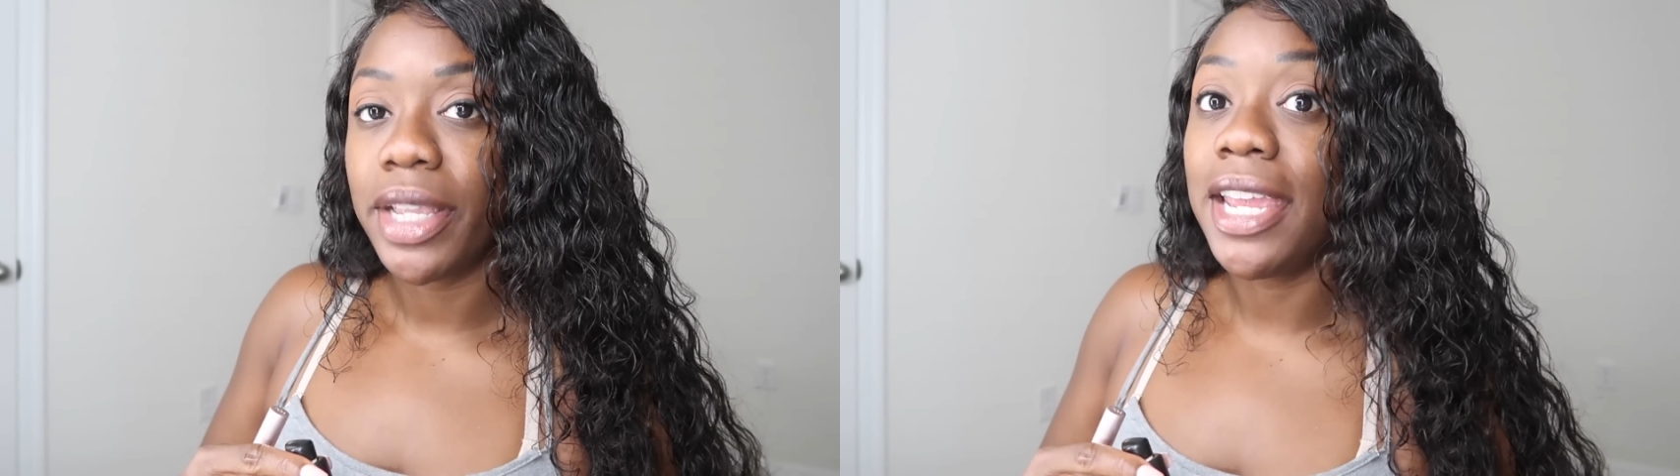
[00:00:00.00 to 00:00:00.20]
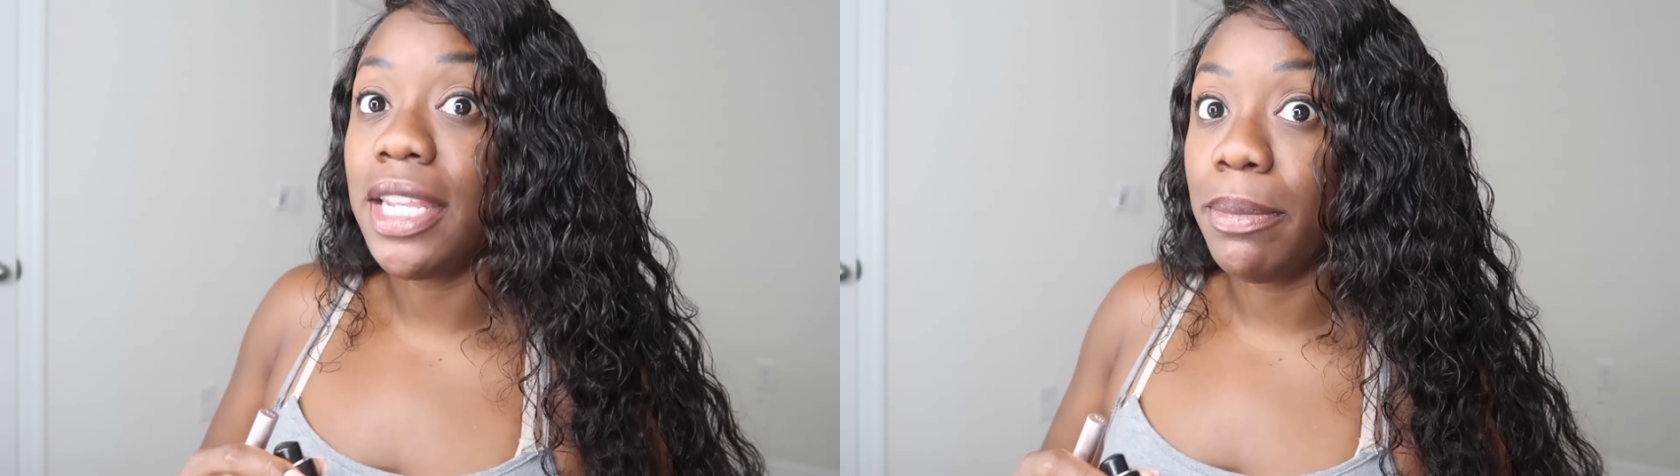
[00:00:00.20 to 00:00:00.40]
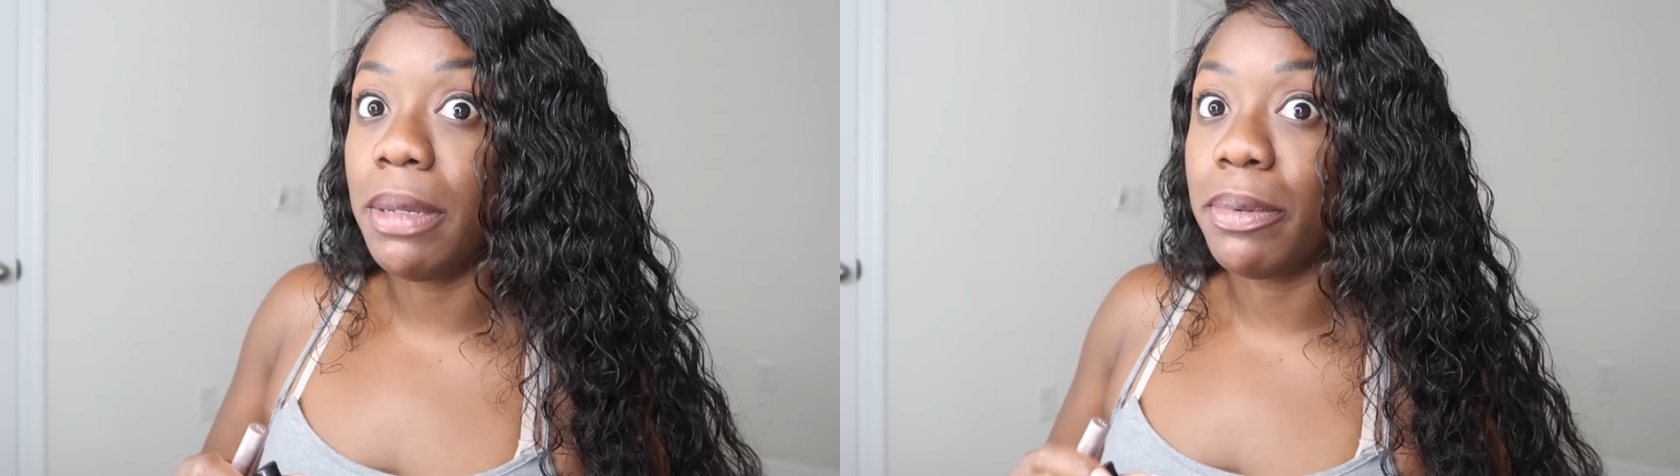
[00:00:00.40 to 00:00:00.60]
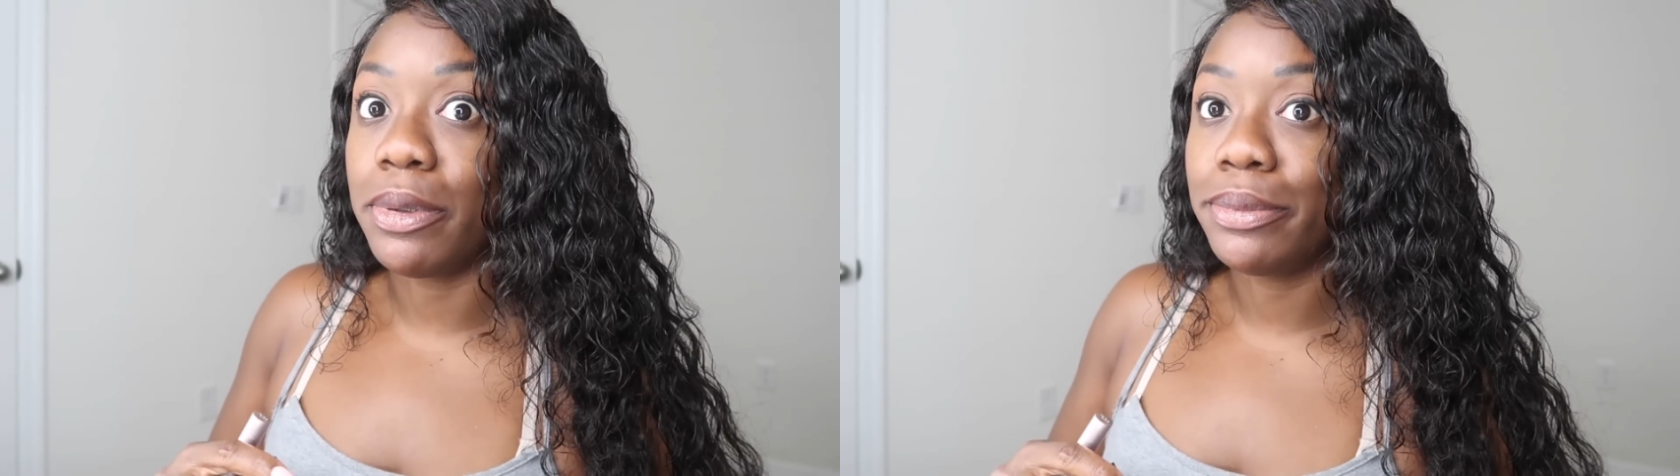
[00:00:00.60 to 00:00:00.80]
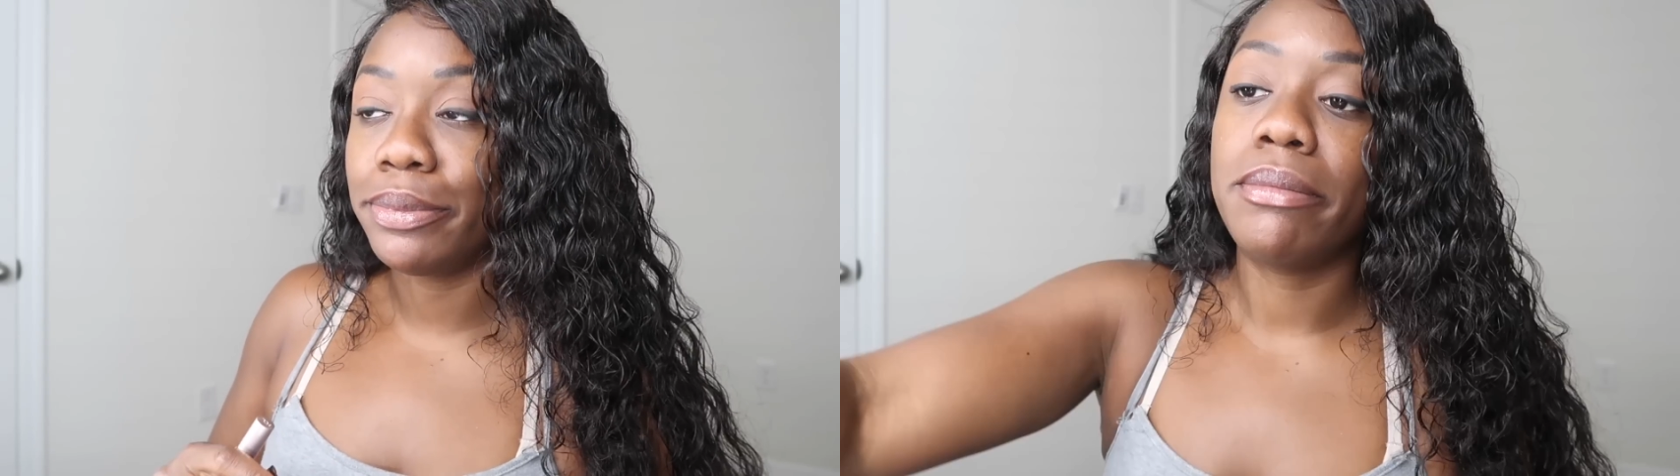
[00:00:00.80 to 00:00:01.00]
80
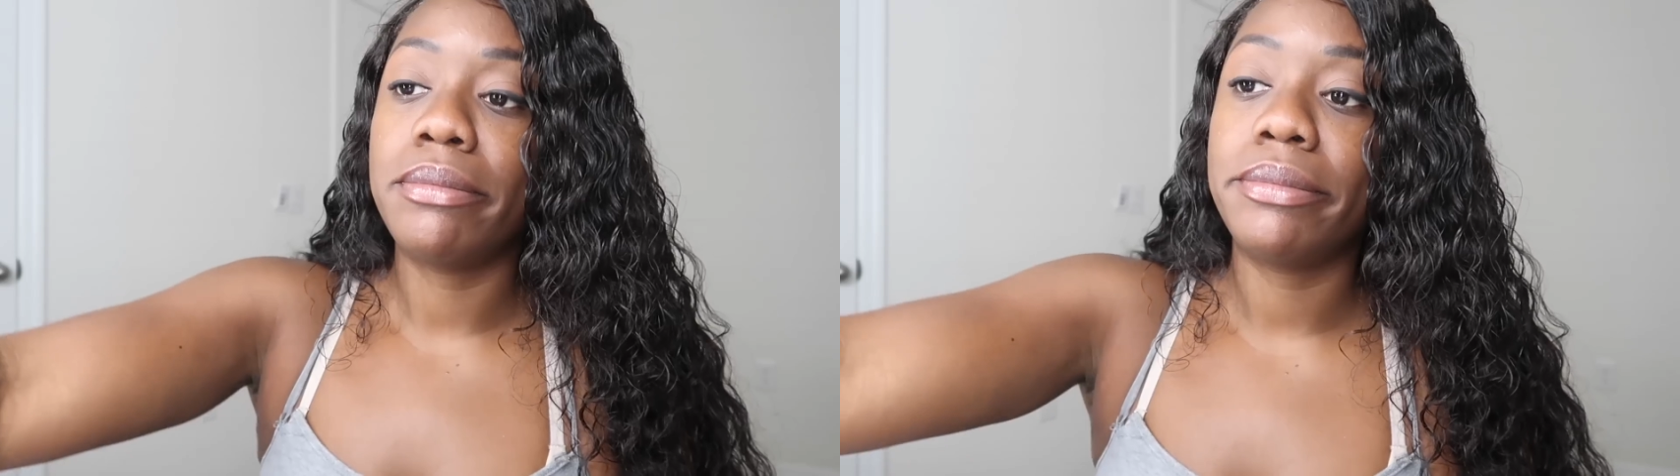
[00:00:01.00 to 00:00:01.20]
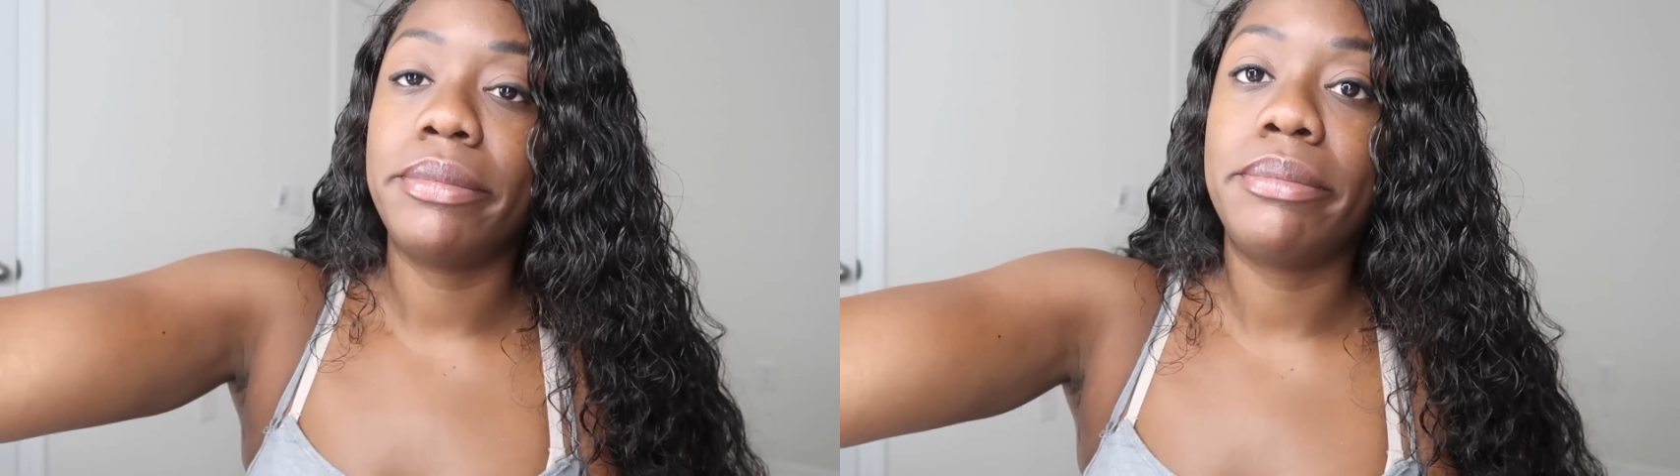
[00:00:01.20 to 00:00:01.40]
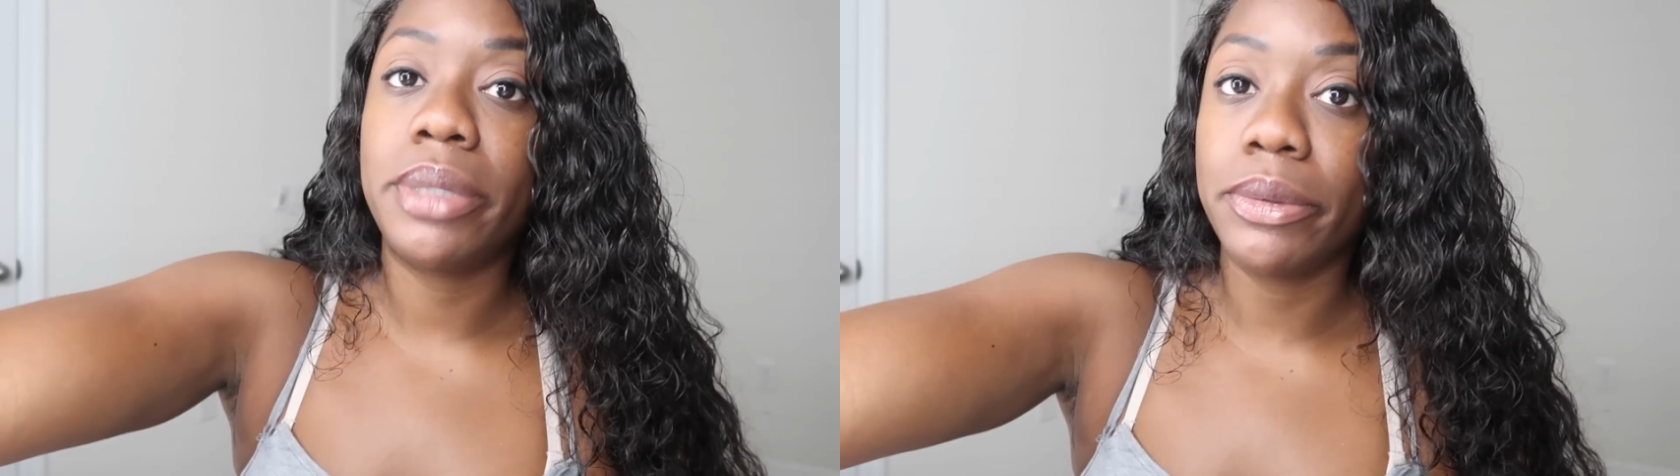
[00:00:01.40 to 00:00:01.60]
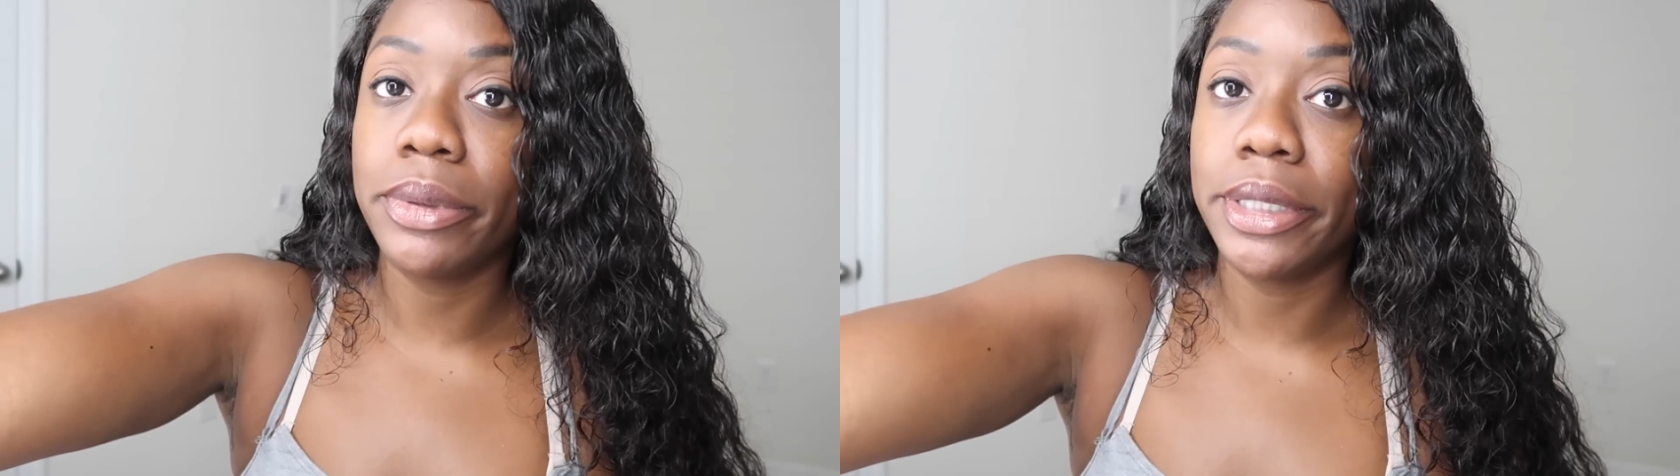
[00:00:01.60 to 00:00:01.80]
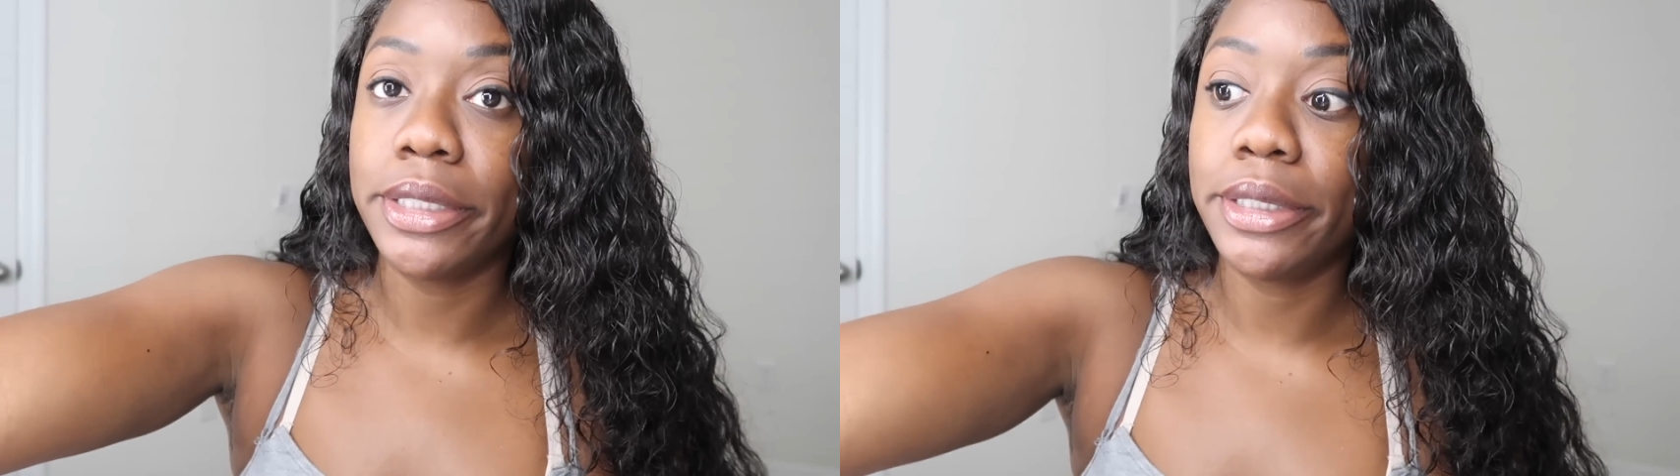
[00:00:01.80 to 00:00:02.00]
people, but
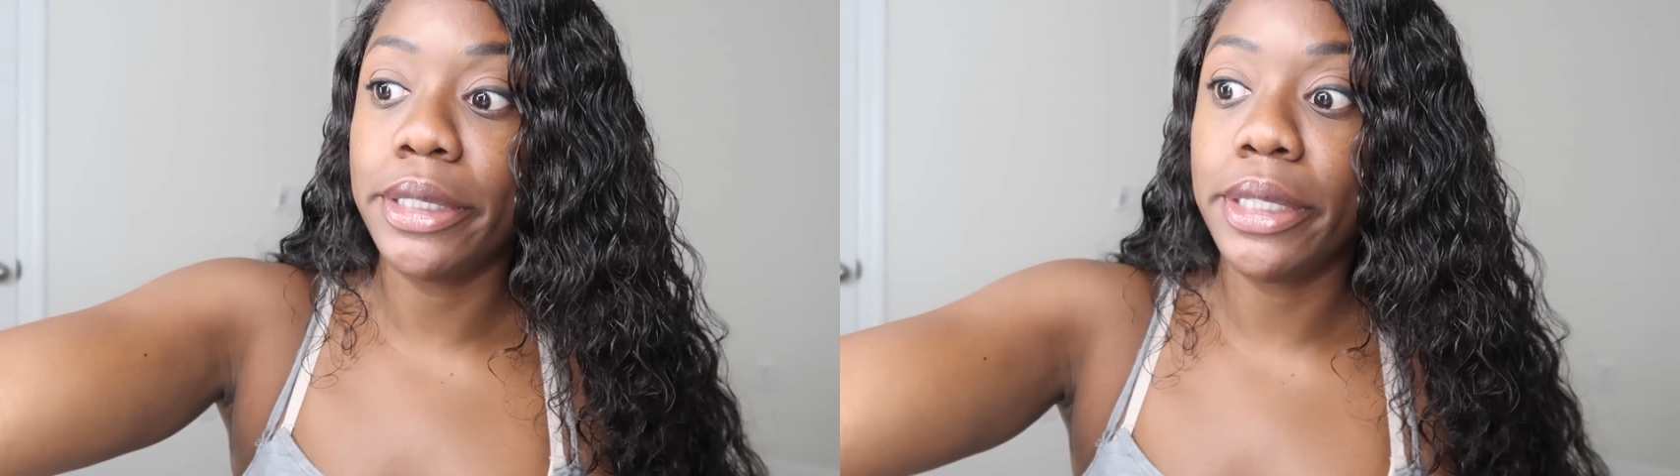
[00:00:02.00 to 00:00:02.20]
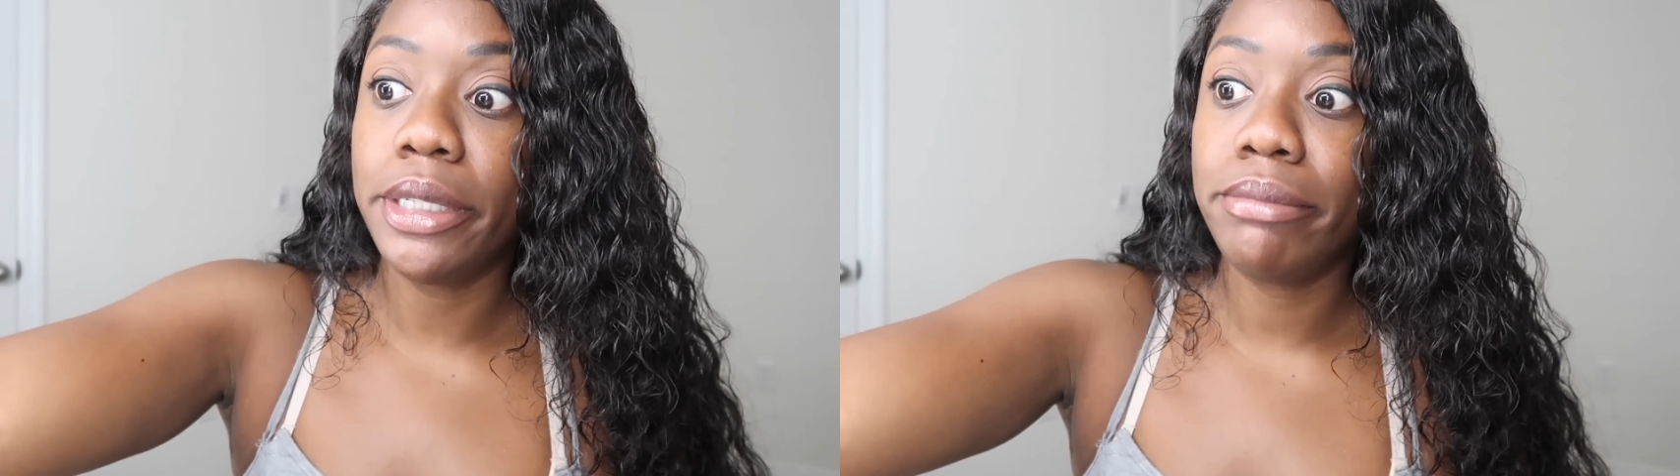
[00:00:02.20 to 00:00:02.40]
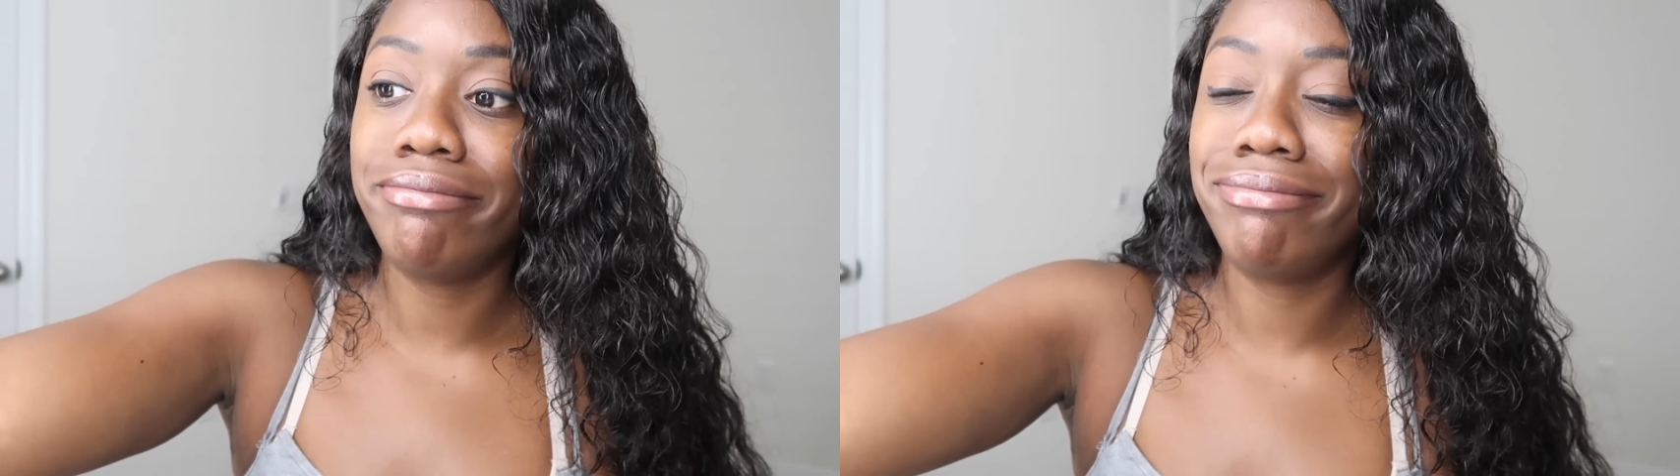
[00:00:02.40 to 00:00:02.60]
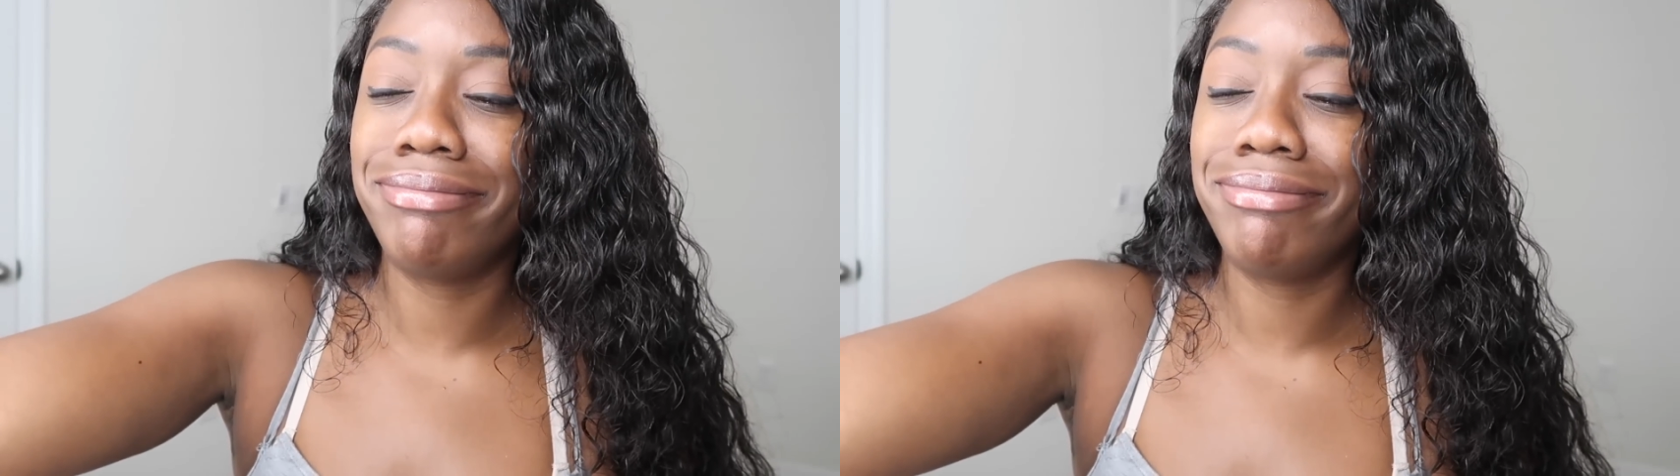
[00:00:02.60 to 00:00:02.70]
realistically,